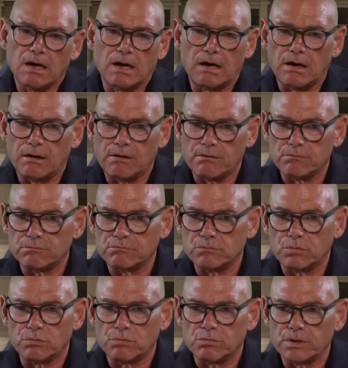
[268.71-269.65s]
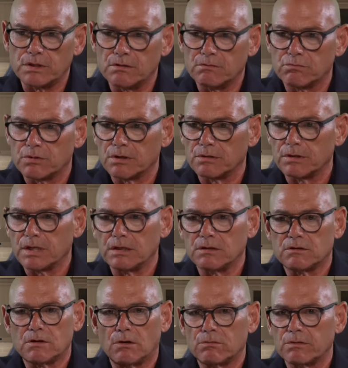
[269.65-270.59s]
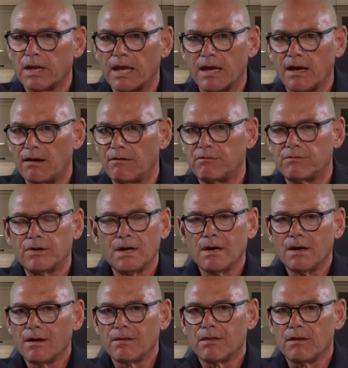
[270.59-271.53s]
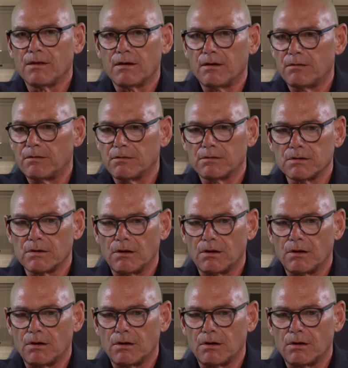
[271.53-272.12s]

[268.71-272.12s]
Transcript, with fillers: Um, we really don't have uh,